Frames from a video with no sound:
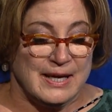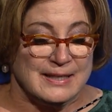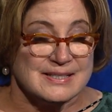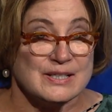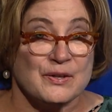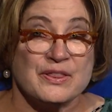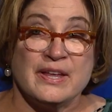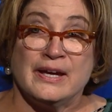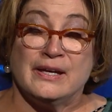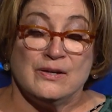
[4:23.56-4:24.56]
until
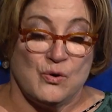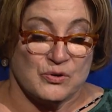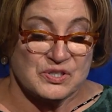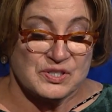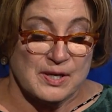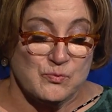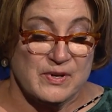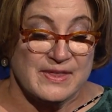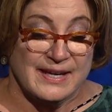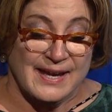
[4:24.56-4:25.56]
they or
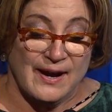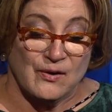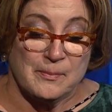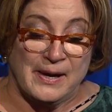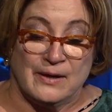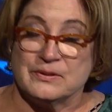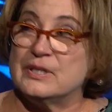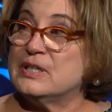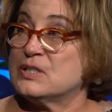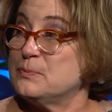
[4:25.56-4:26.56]
someone they care about
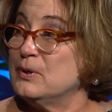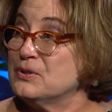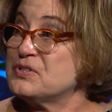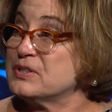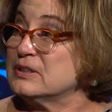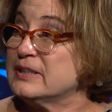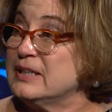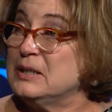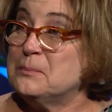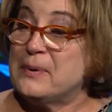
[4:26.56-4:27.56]
is personally
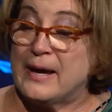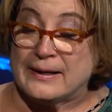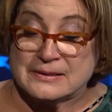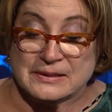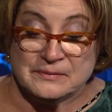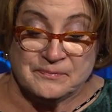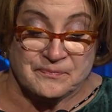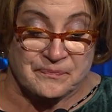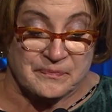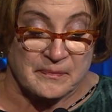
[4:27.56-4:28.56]
impacted.
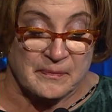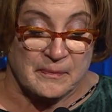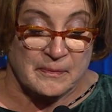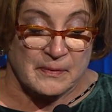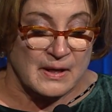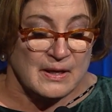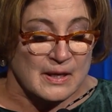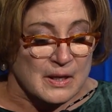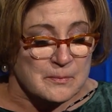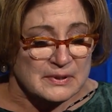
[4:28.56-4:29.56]

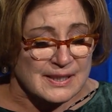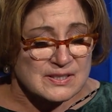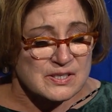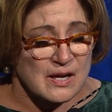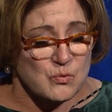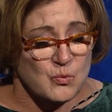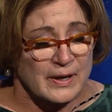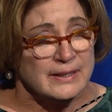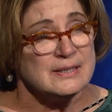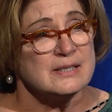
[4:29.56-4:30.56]
But let's not
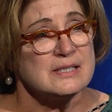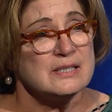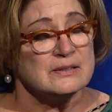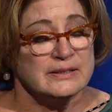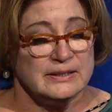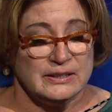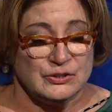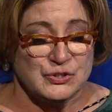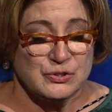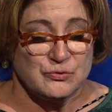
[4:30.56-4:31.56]
wait until an
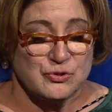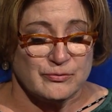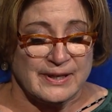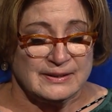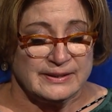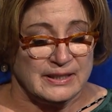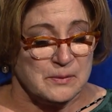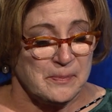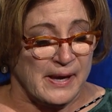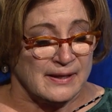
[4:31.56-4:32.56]
issue directly
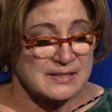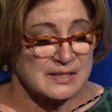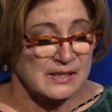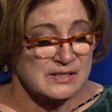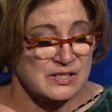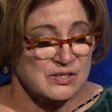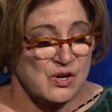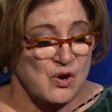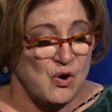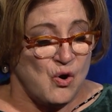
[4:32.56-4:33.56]
impacts us
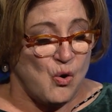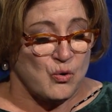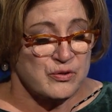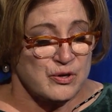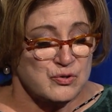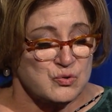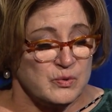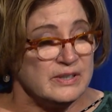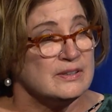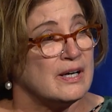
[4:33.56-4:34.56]
or those
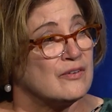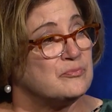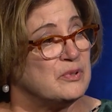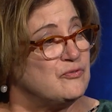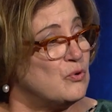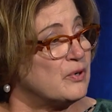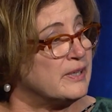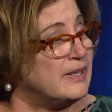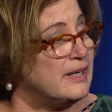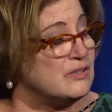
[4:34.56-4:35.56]
we love before
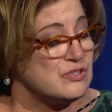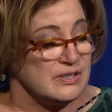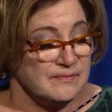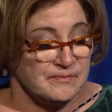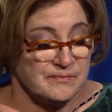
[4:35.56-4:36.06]
engaging.